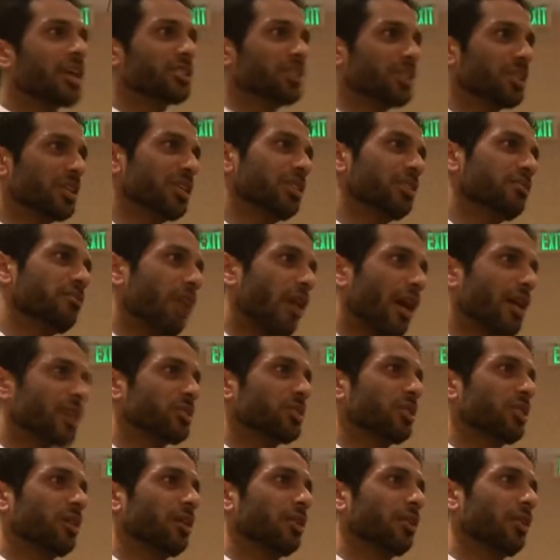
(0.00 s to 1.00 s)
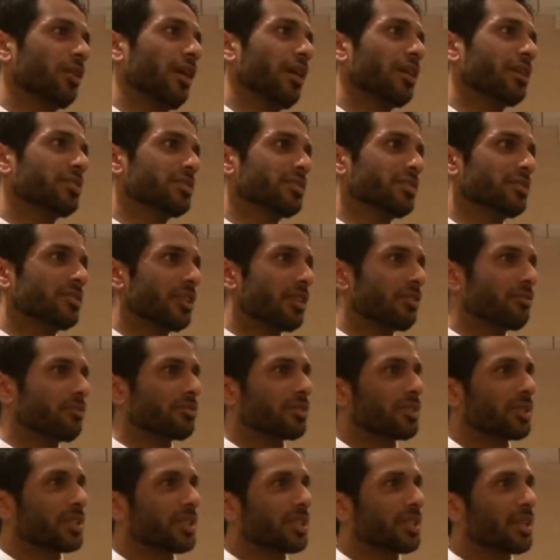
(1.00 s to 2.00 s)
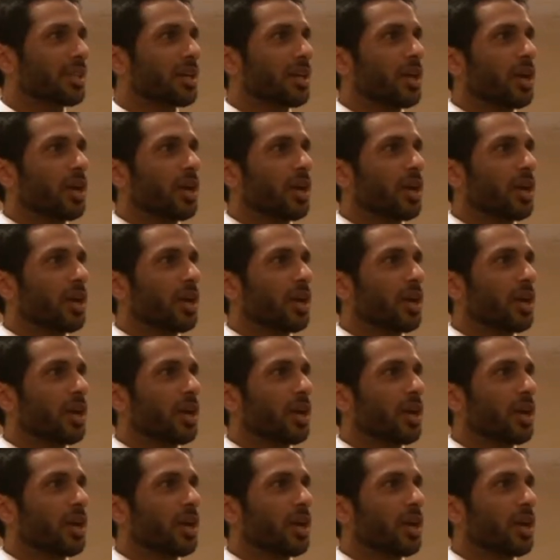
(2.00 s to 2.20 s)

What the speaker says: is going to advise their clients to definitely